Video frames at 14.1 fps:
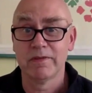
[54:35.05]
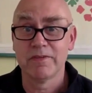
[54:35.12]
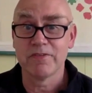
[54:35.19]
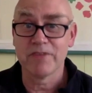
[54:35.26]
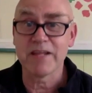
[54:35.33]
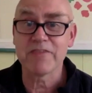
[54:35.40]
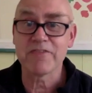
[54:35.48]

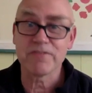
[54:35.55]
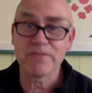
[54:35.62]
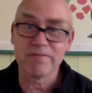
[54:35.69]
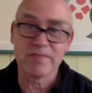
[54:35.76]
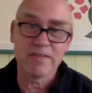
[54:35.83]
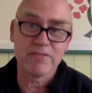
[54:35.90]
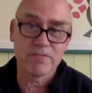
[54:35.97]
So that's
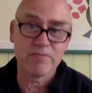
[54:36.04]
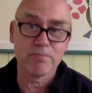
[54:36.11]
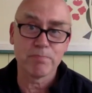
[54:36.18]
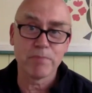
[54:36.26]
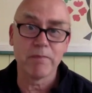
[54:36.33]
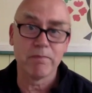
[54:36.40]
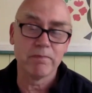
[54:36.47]
this,
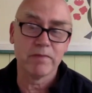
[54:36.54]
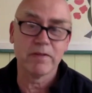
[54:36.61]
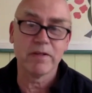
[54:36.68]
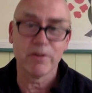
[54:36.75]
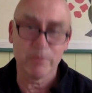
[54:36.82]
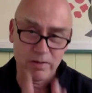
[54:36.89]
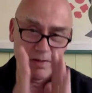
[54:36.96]

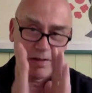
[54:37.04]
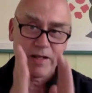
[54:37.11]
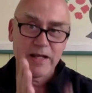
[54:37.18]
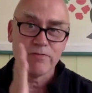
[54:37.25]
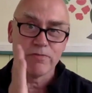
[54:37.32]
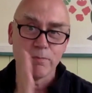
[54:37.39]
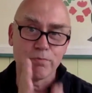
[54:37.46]

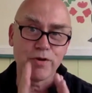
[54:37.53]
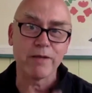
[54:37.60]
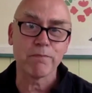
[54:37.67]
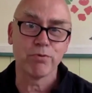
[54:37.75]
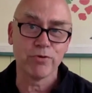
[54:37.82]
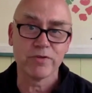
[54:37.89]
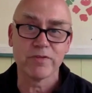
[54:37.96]
kind of a break
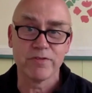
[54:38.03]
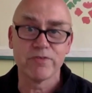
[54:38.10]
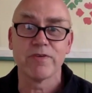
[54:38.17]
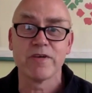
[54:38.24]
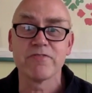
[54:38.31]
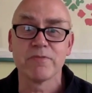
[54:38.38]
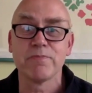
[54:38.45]
point in the
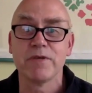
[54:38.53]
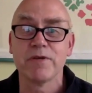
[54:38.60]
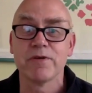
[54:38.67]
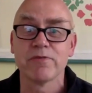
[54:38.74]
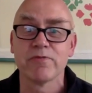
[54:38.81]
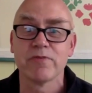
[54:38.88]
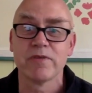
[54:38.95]
recipe
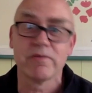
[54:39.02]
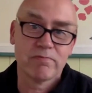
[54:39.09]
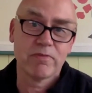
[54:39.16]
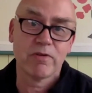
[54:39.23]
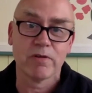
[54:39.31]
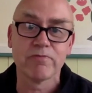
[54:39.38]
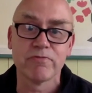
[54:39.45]

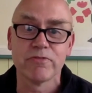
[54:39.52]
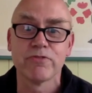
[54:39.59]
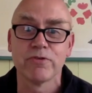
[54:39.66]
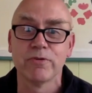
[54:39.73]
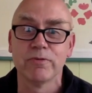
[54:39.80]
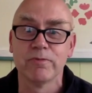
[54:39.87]
often too.